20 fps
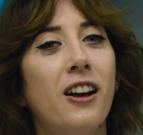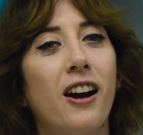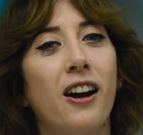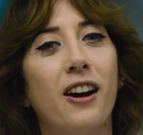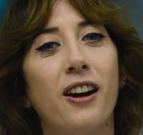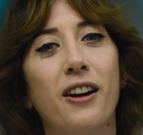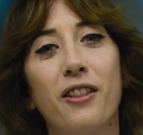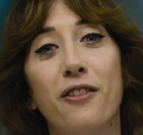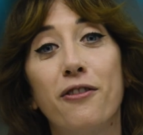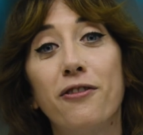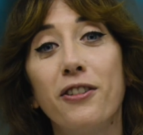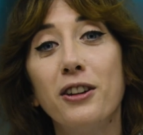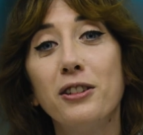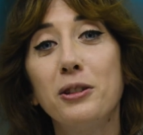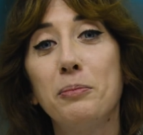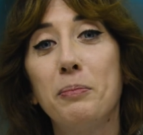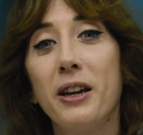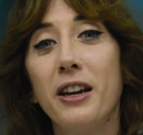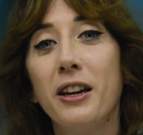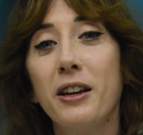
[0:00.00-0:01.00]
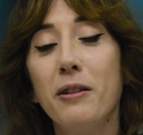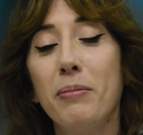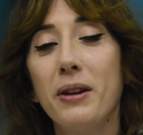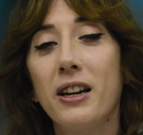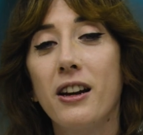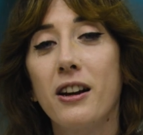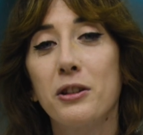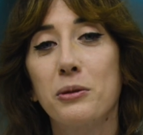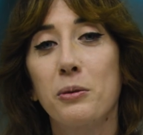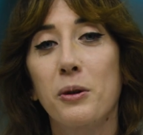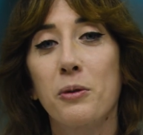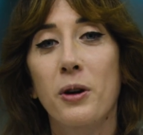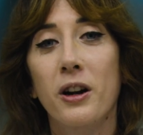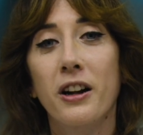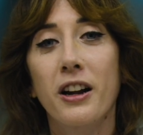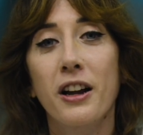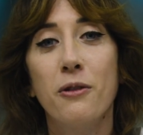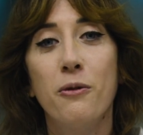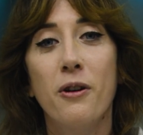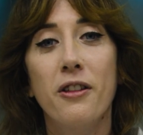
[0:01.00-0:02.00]
The first being because we're
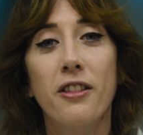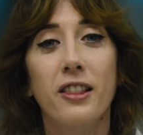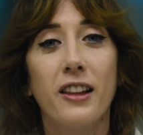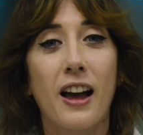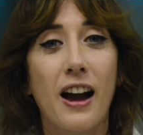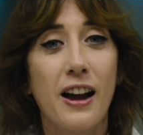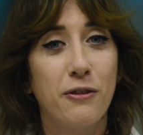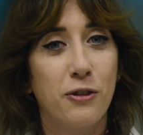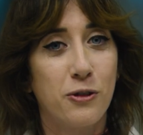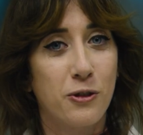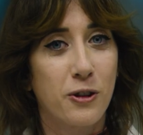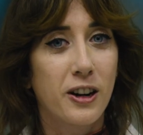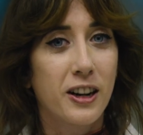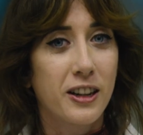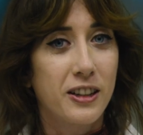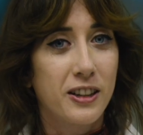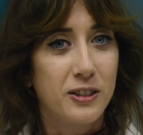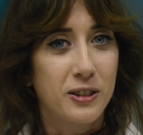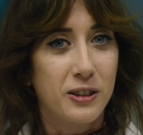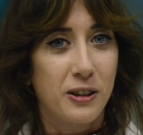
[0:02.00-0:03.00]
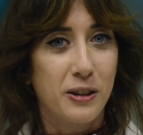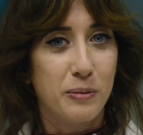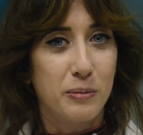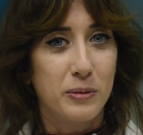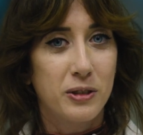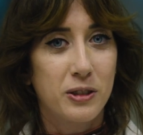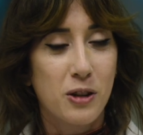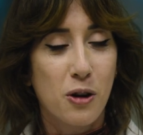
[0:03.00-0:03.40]
working with live organisms.